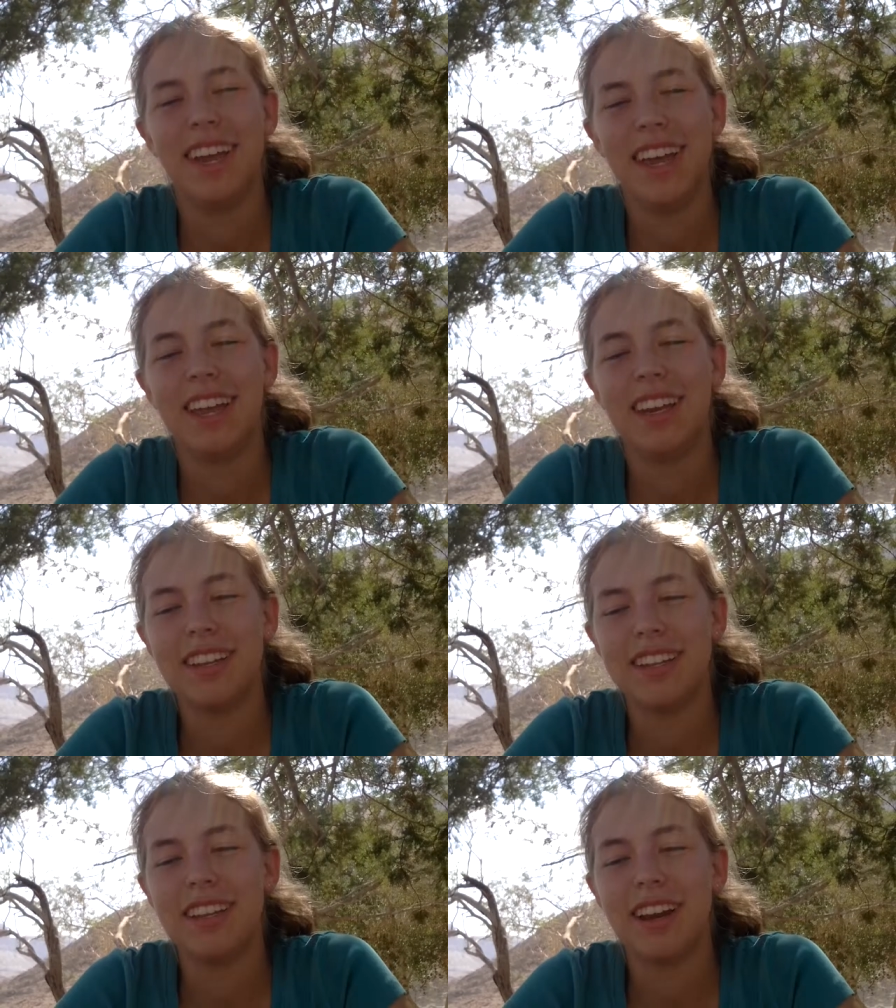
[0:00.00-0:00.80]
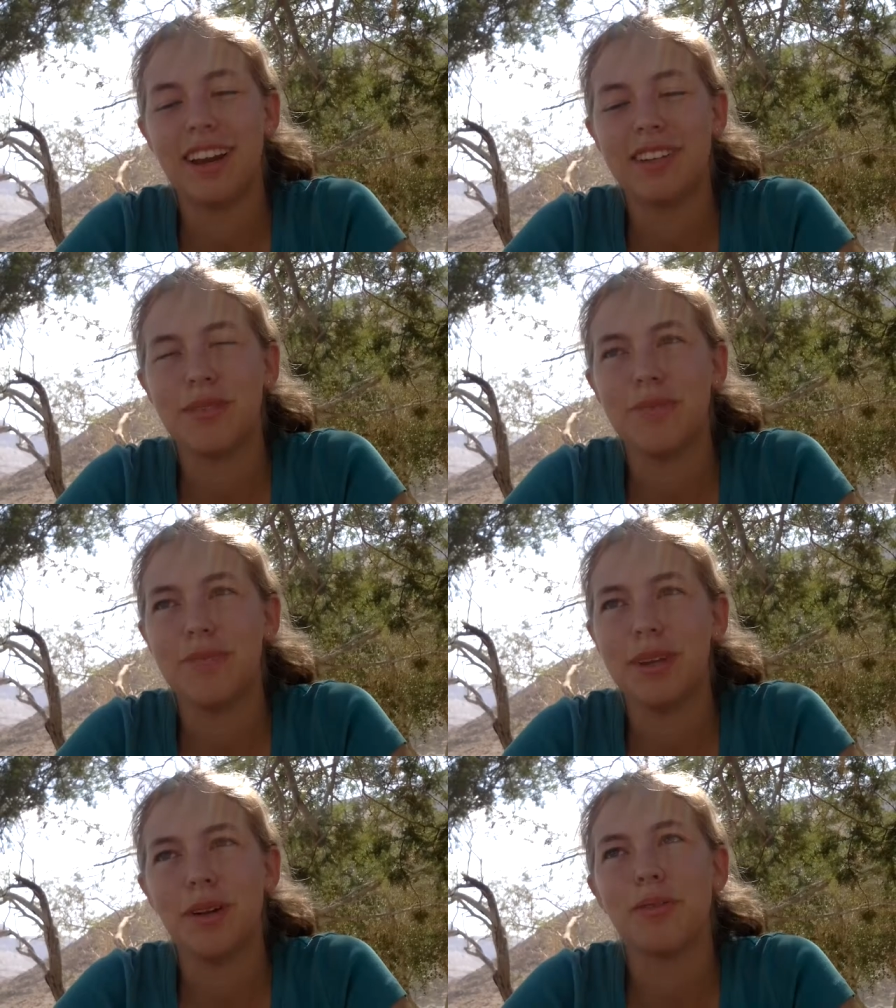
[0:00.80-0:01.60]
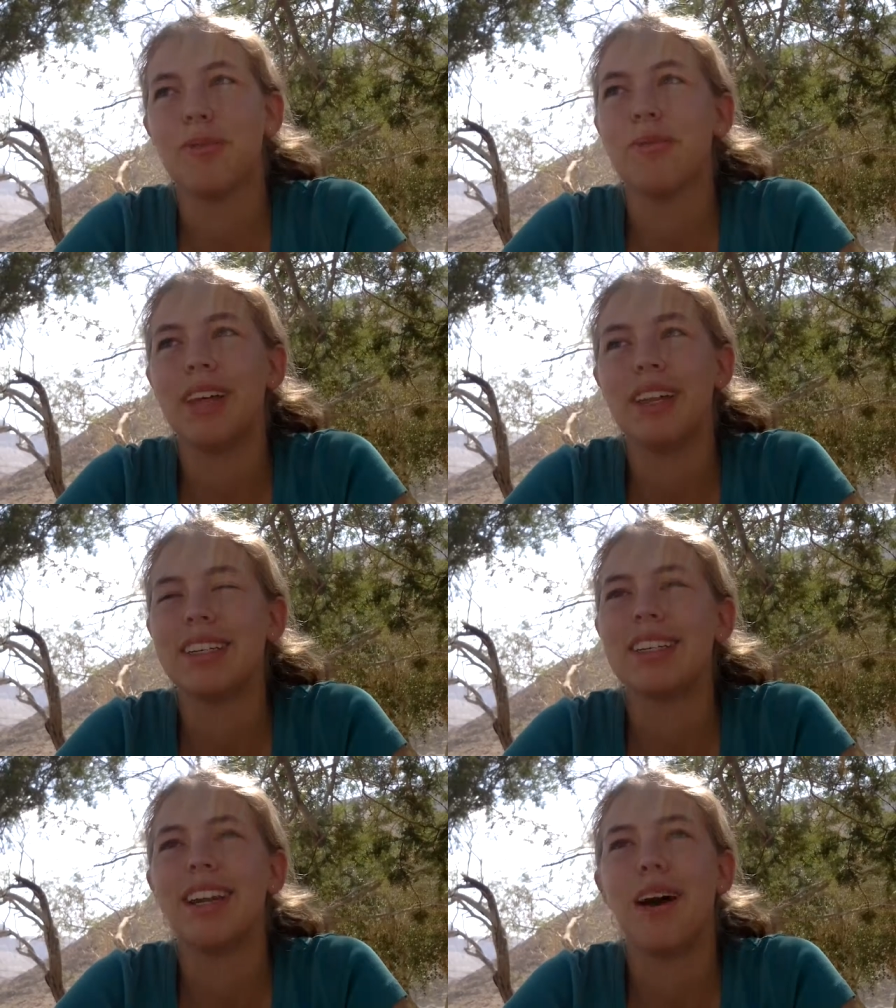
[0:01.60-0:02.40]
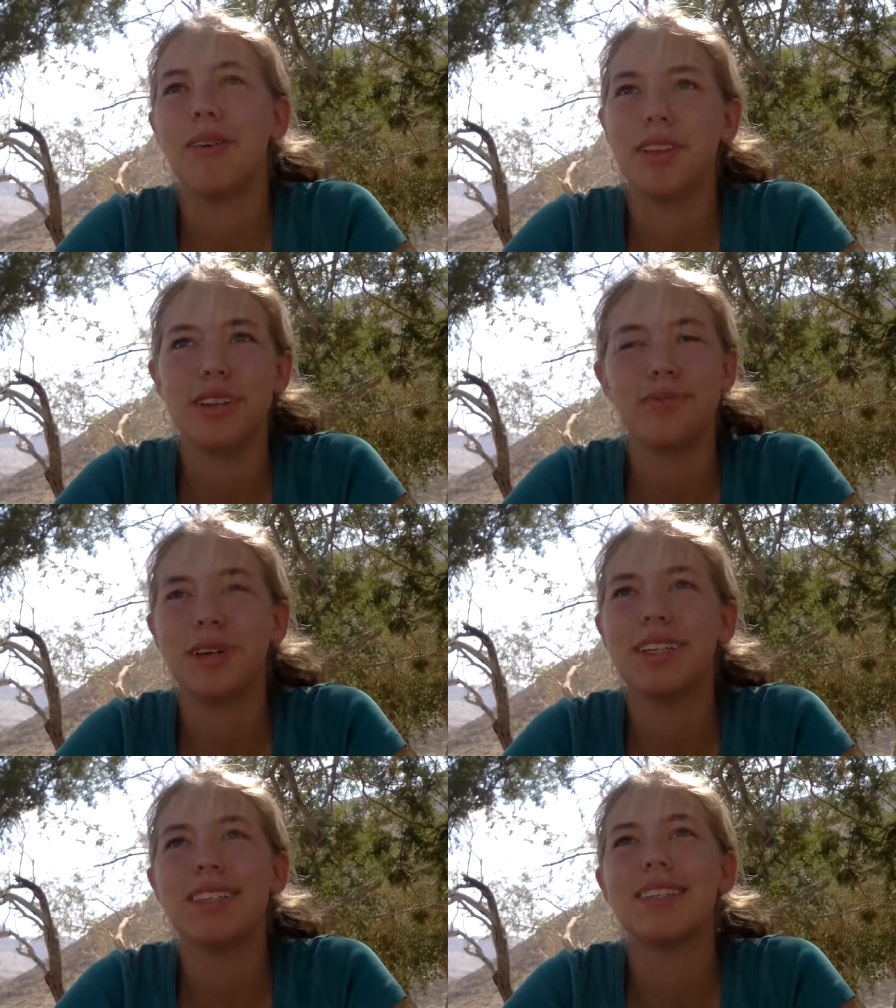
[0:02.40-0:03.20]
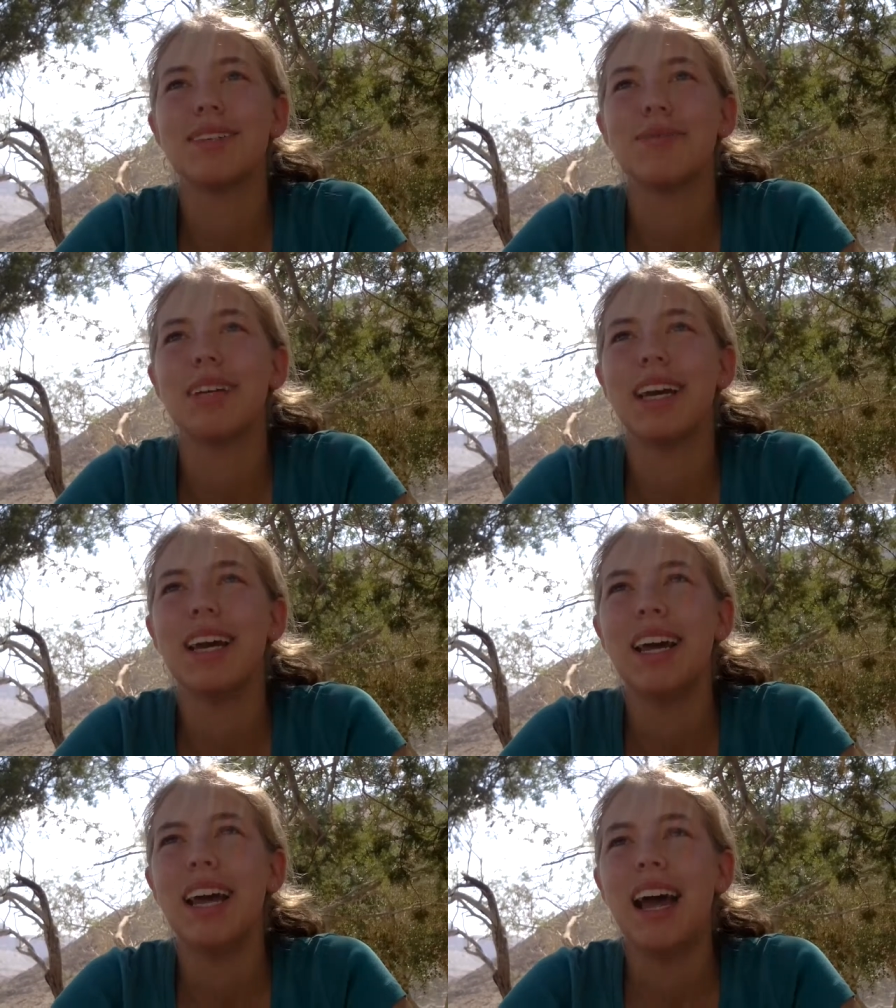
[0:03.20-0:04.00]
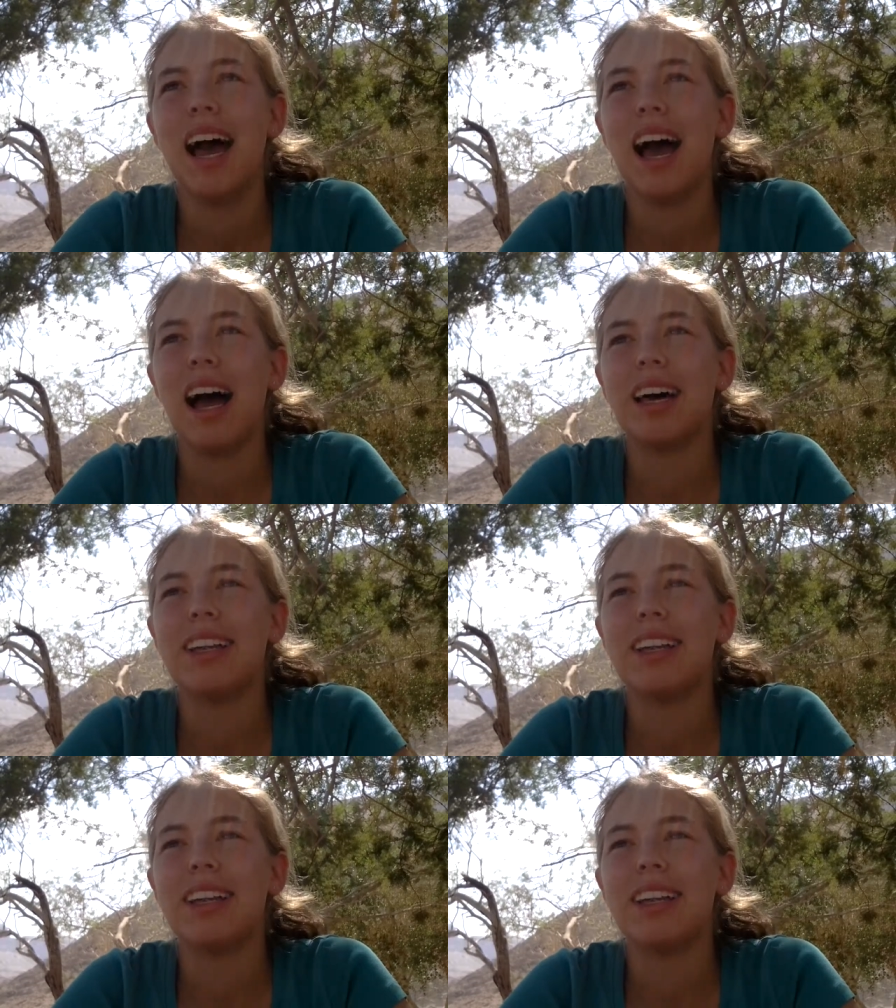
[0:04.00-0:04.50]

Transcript: and that I got to meet all the people that I did and have all the experiences that we had.